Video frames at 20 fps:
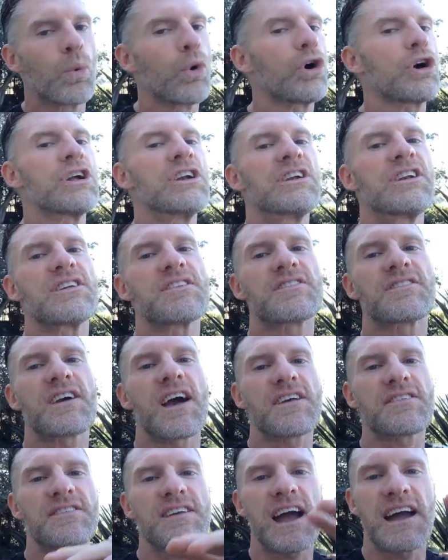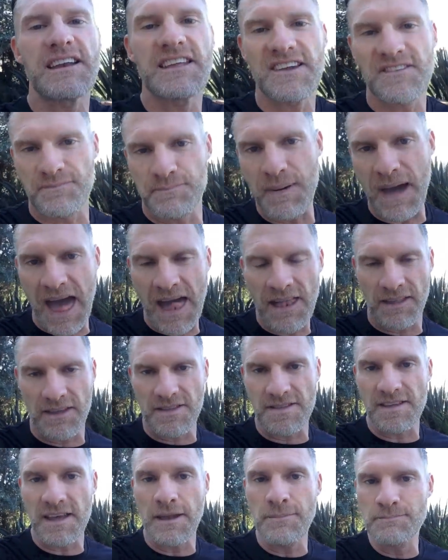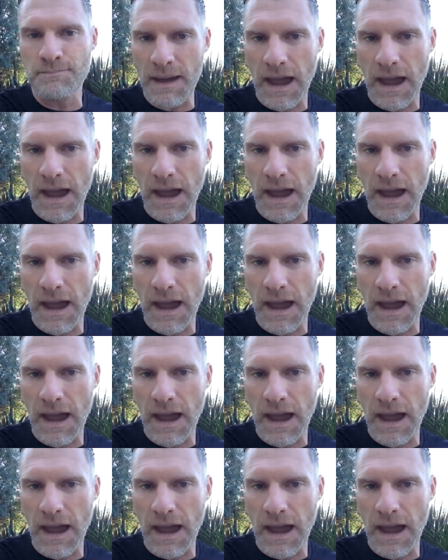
We're going to discuss the idea of balance and